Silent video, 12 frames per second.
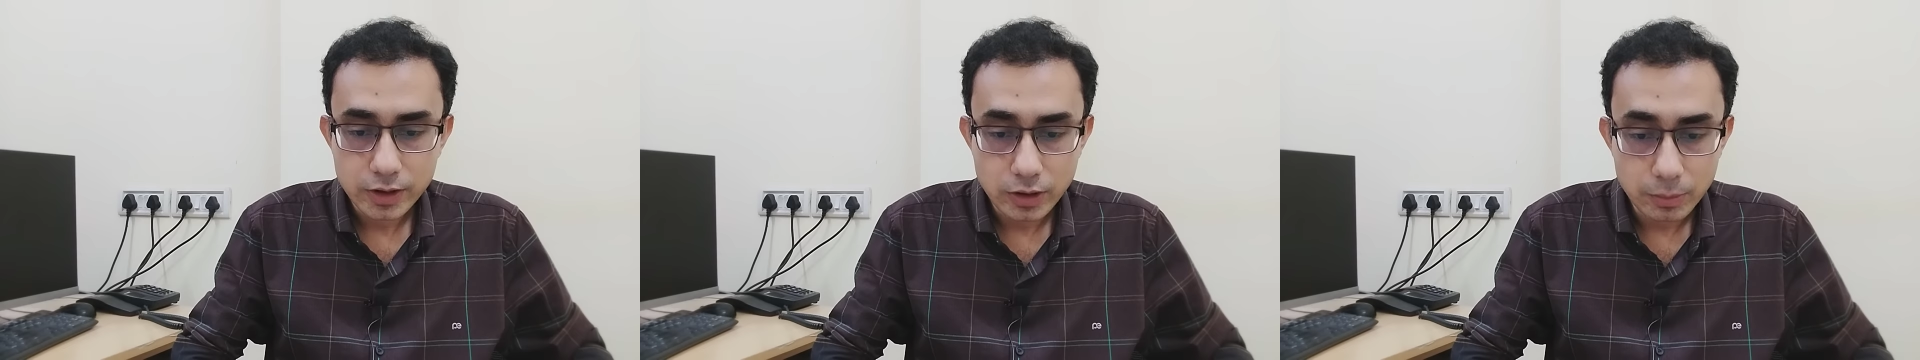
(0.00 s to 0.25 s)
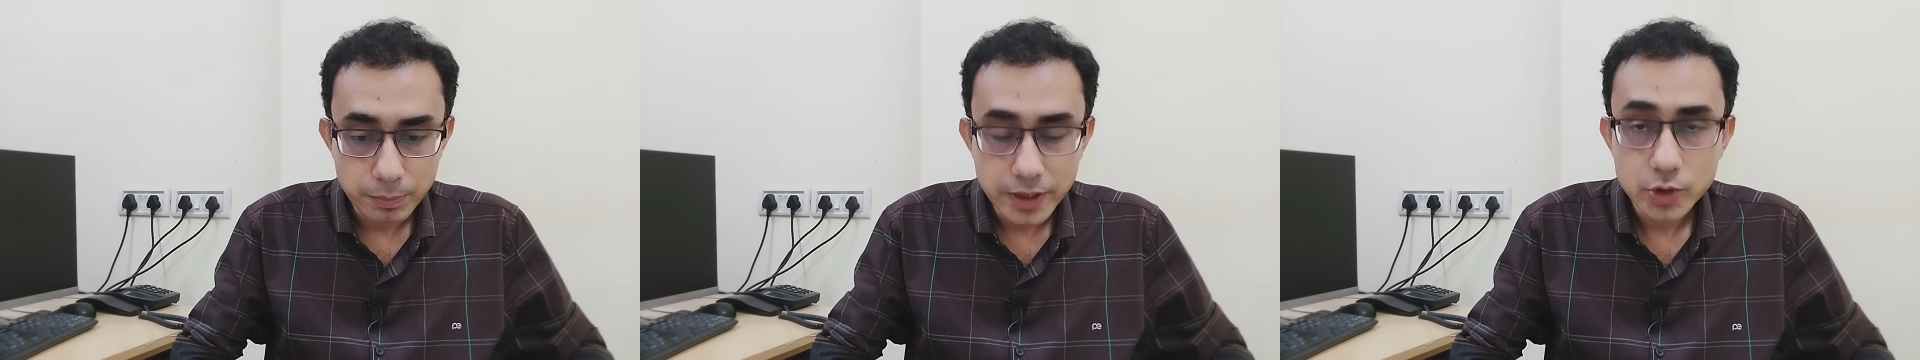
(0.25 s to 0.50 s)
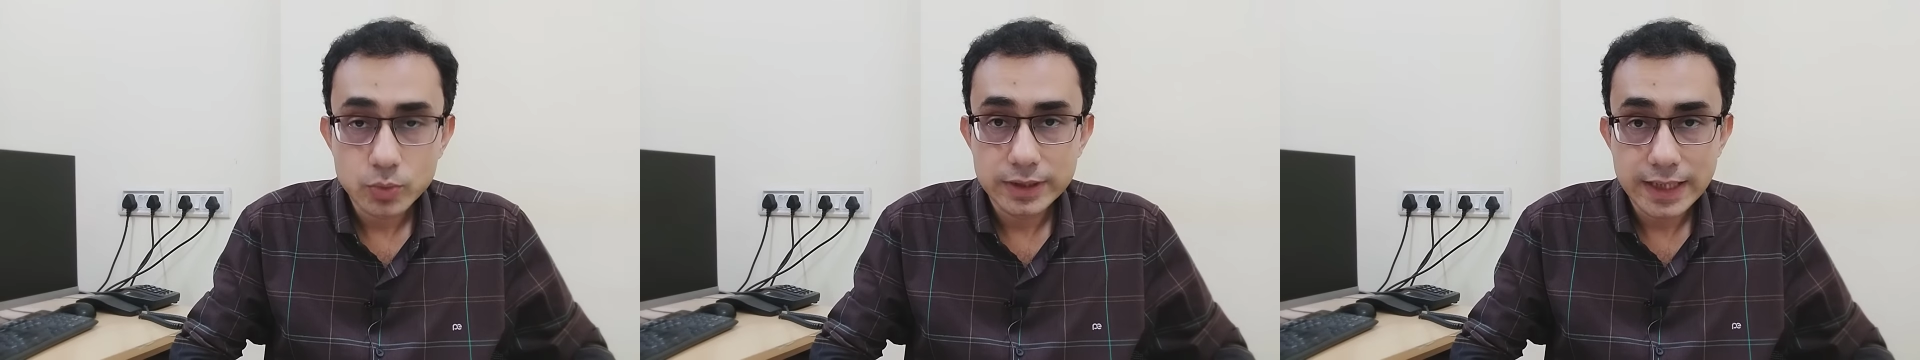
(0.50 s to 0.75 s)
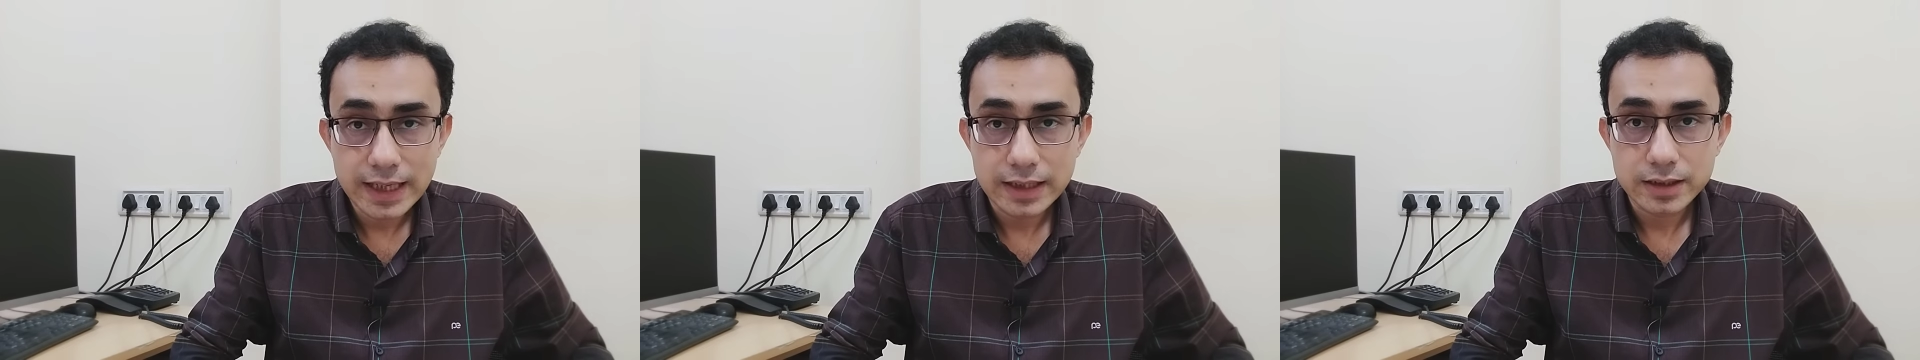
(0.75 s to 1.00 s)
Compared to
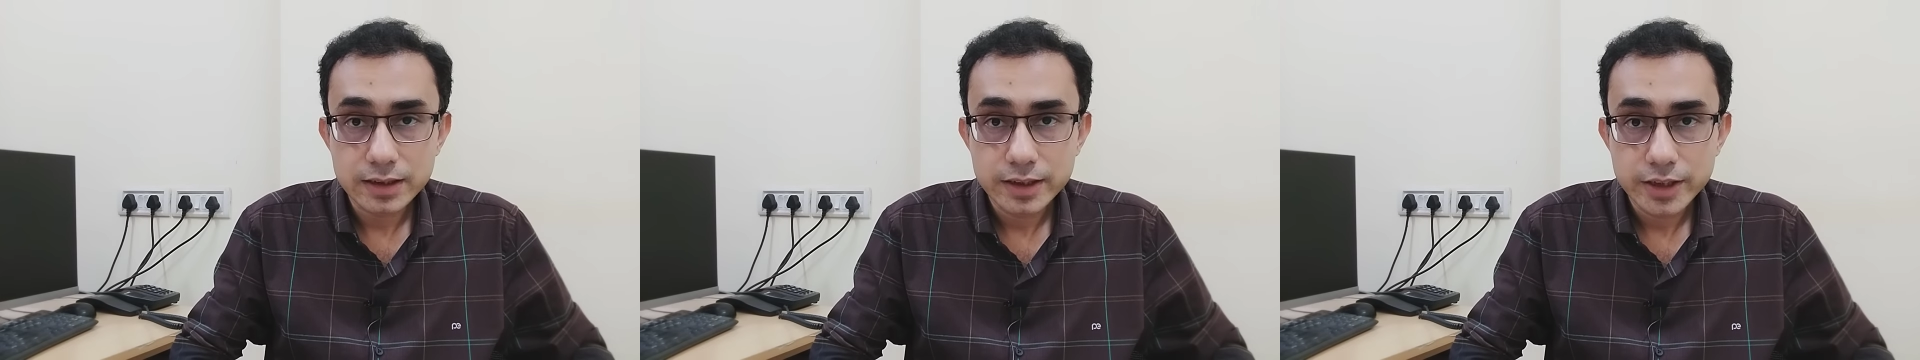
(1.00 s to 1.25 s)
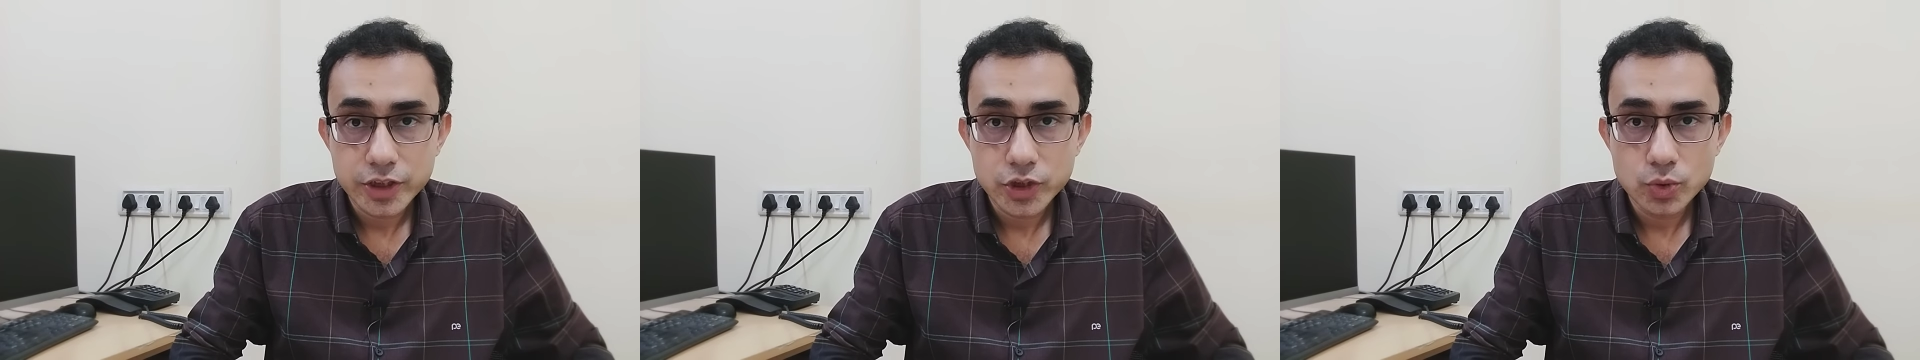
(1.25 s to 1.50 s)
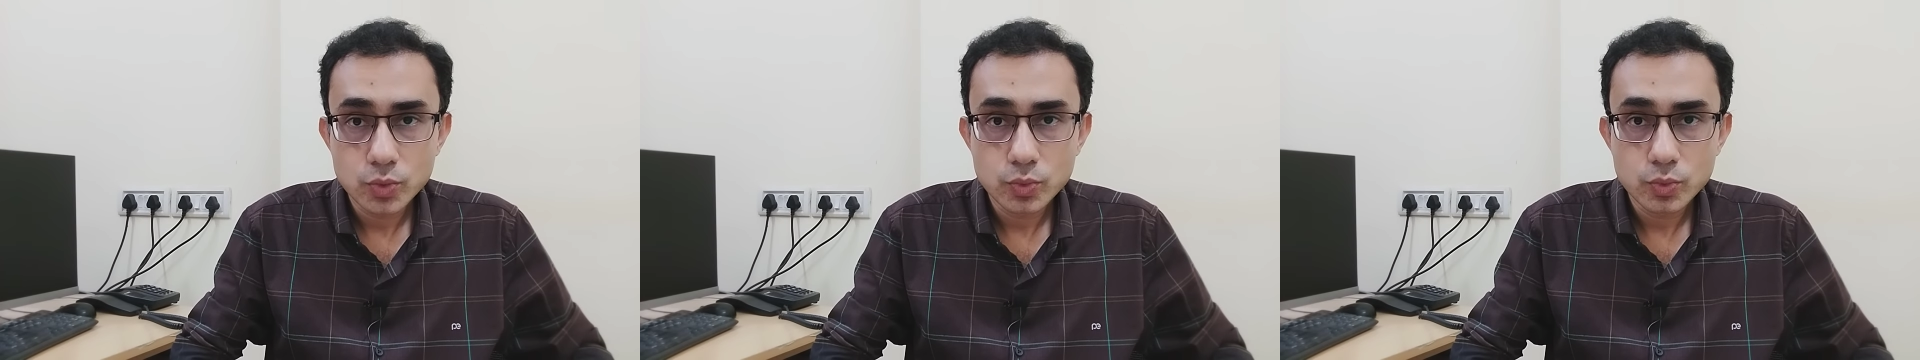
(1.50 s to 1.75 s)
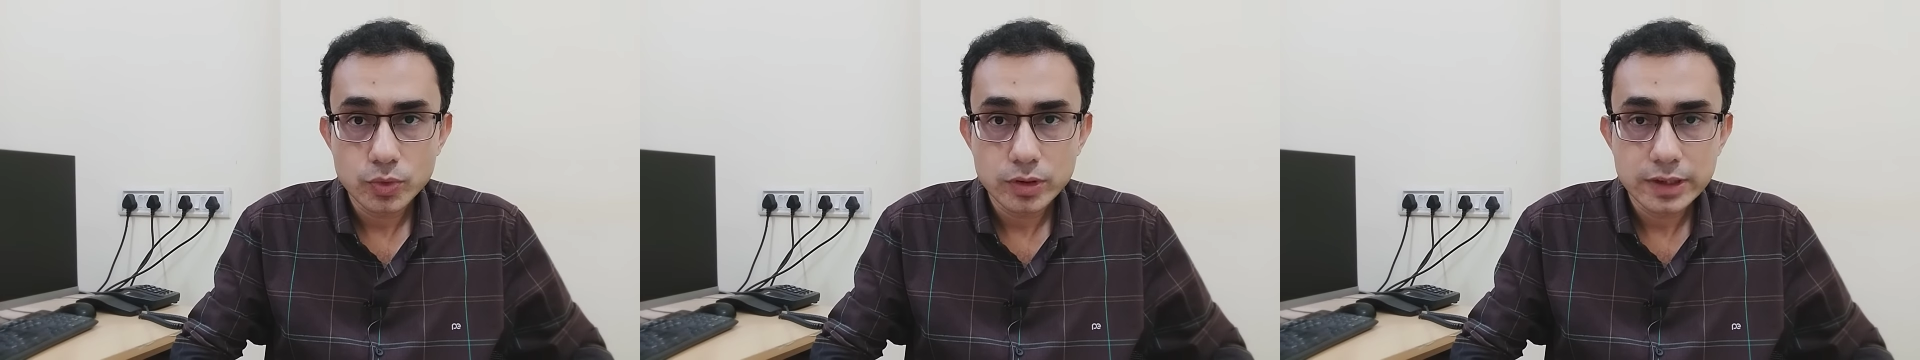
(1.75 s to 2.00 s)
that,
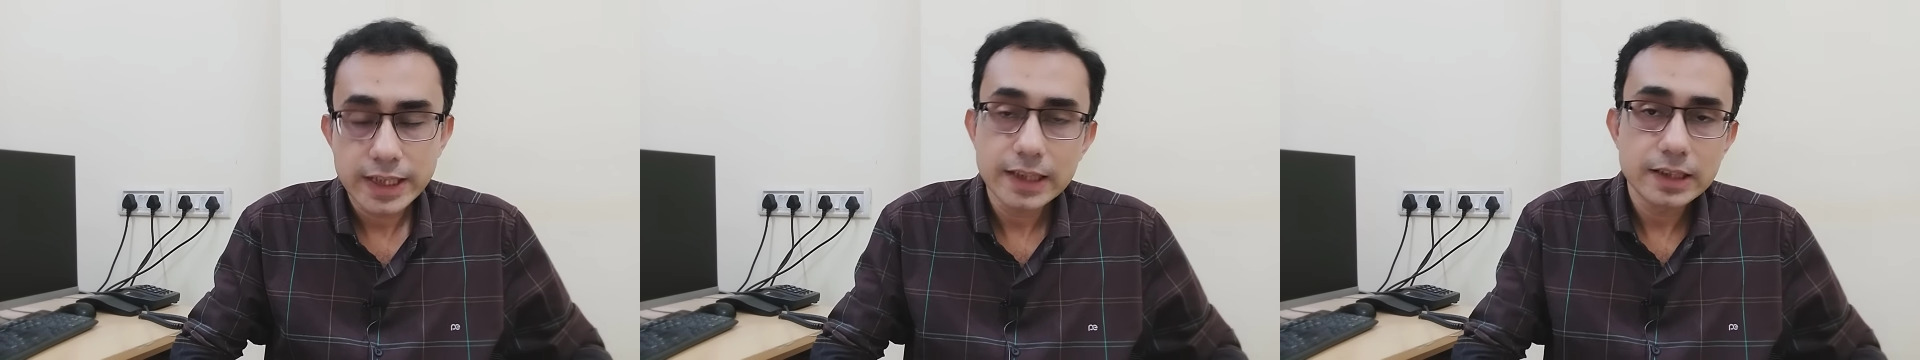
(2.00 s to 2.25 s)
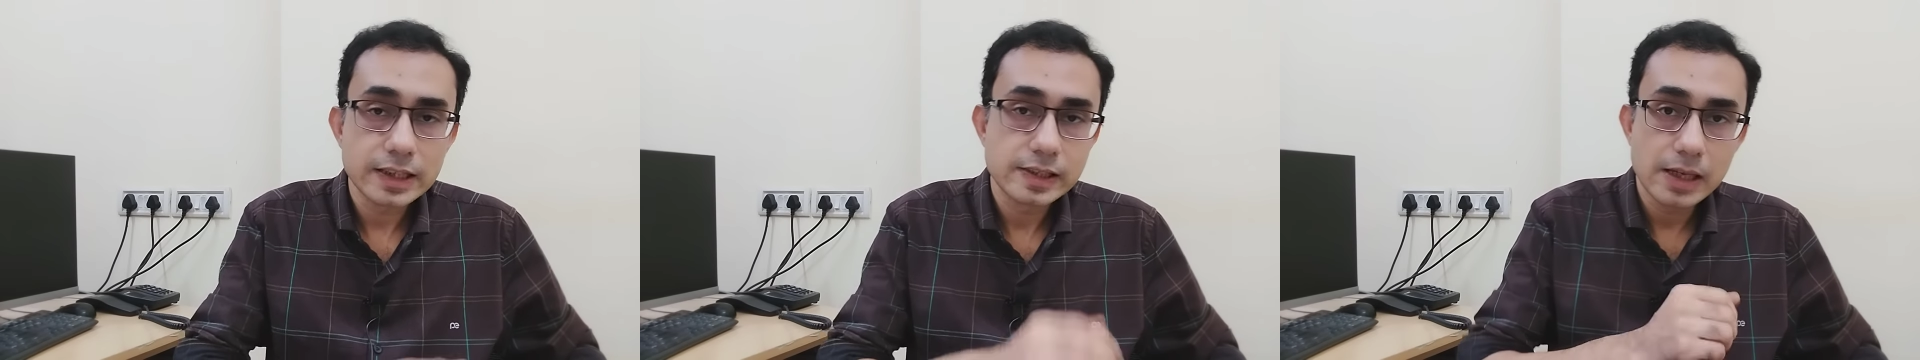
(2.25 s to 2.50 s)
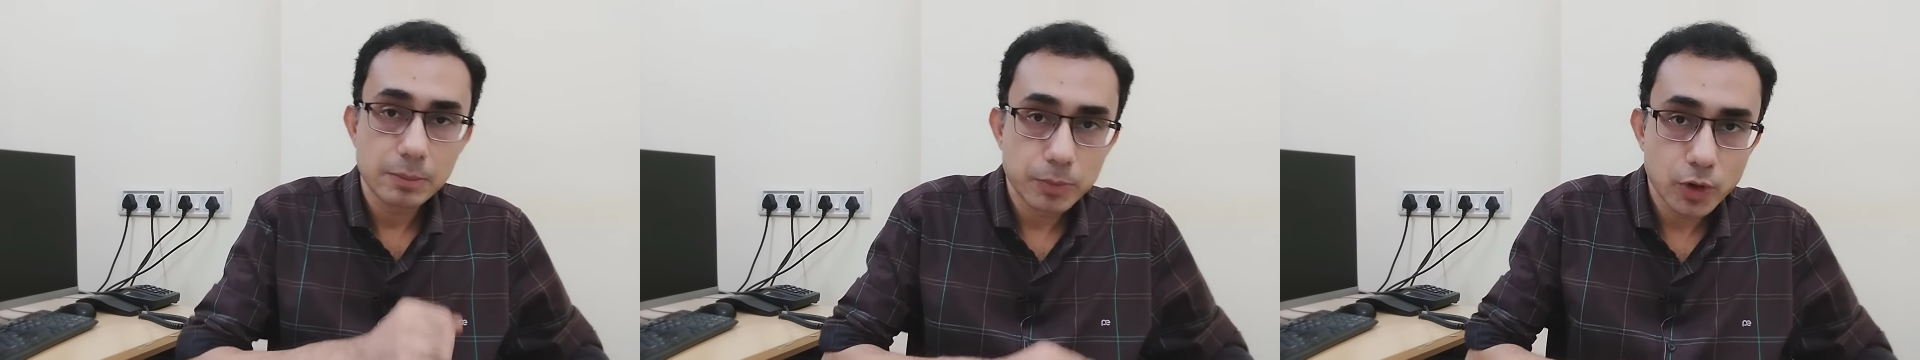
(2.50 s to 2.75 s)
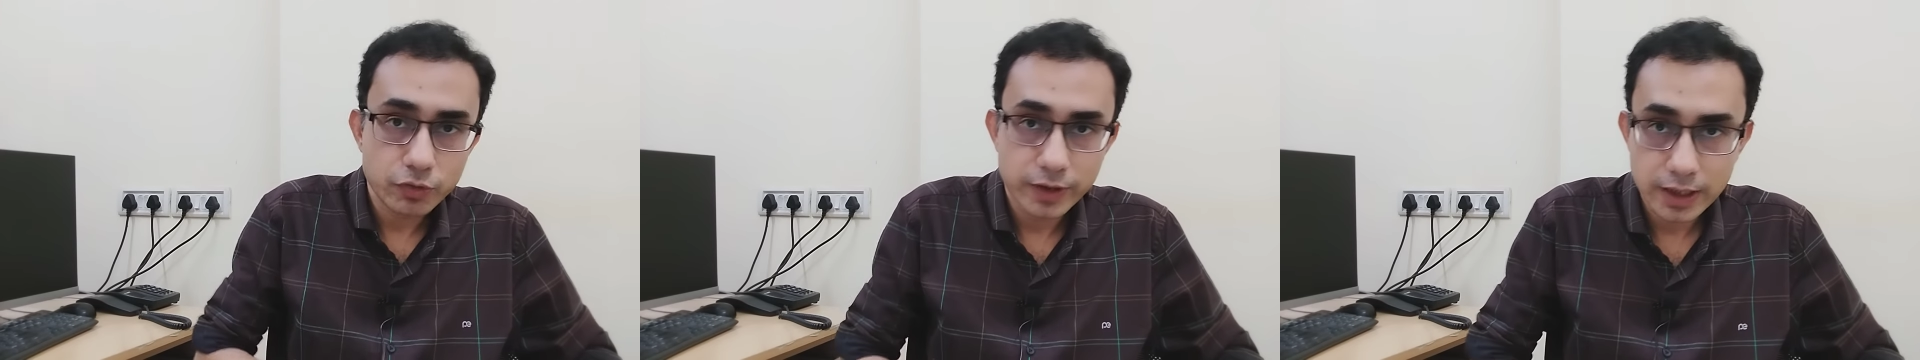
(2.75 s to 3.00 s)
you take the
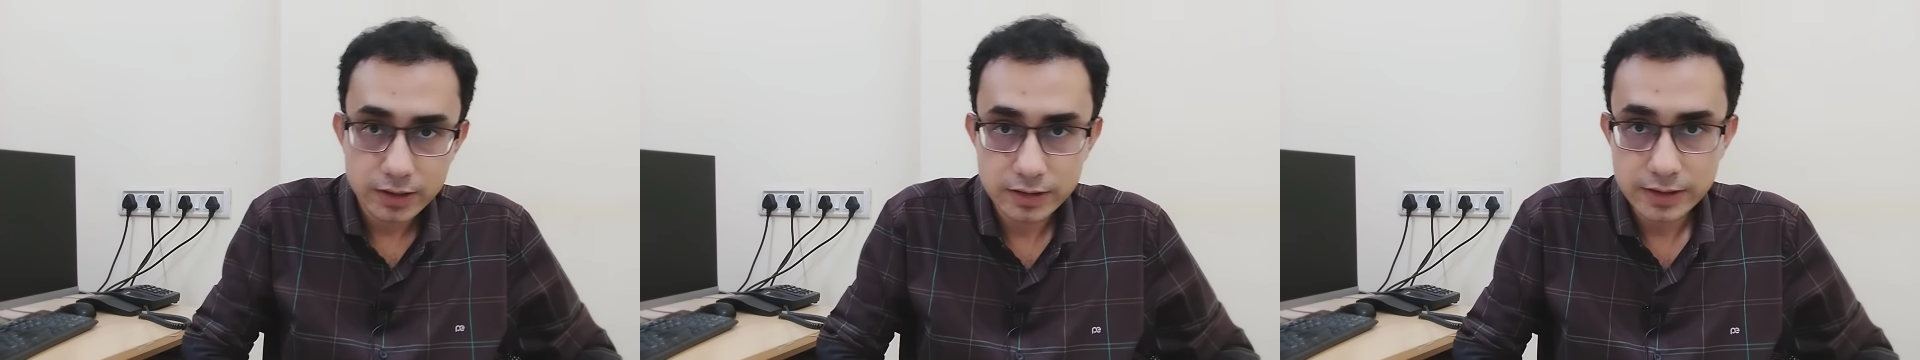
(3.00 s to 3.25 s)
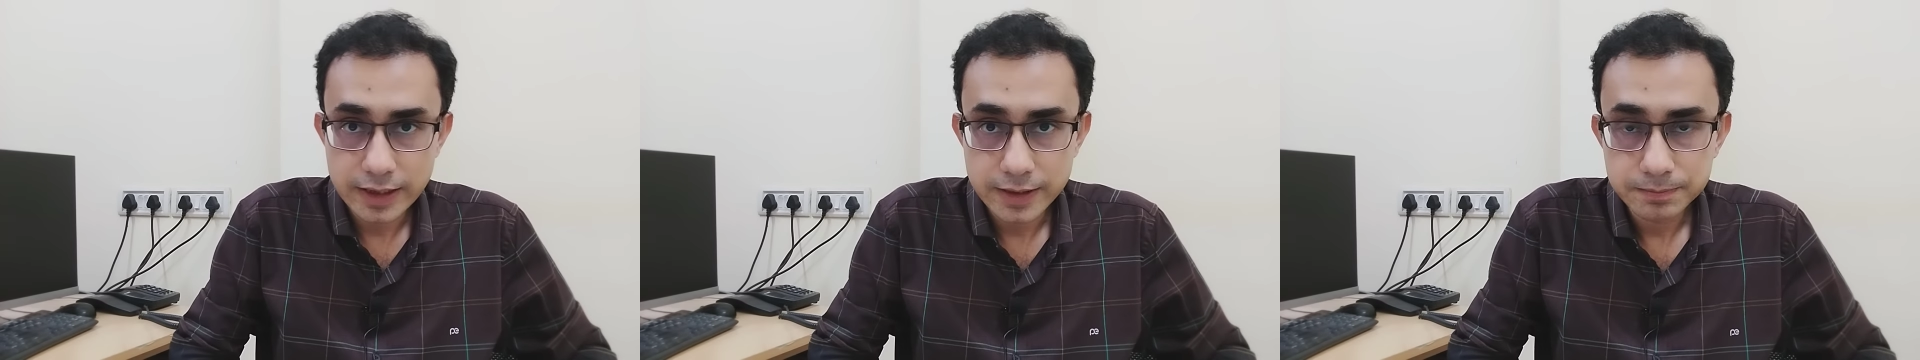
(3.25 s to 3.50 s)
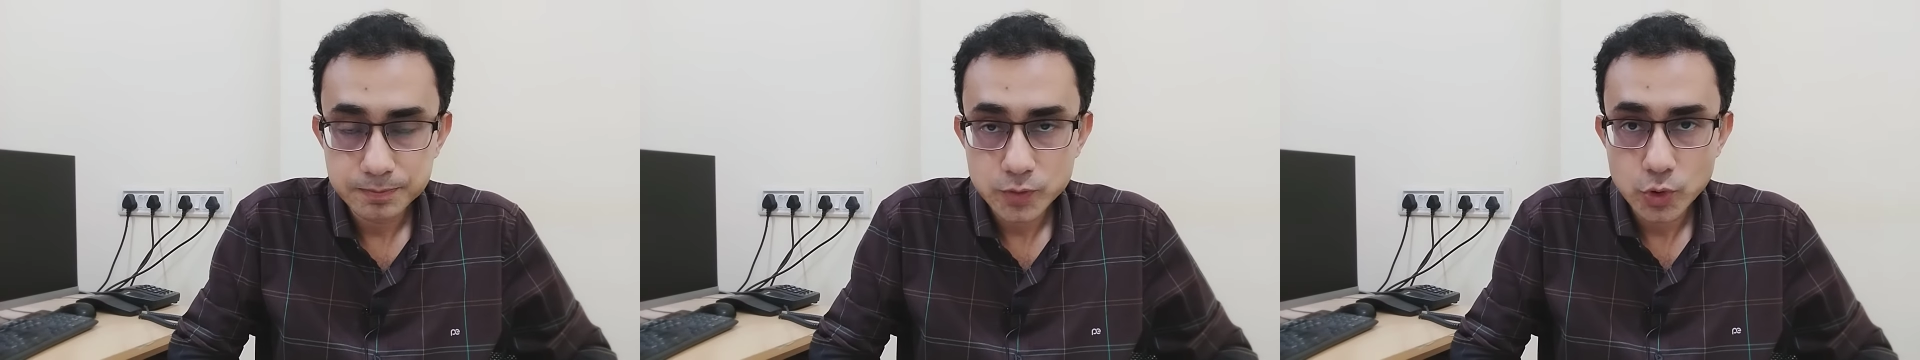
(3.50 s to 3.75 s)
example of another guy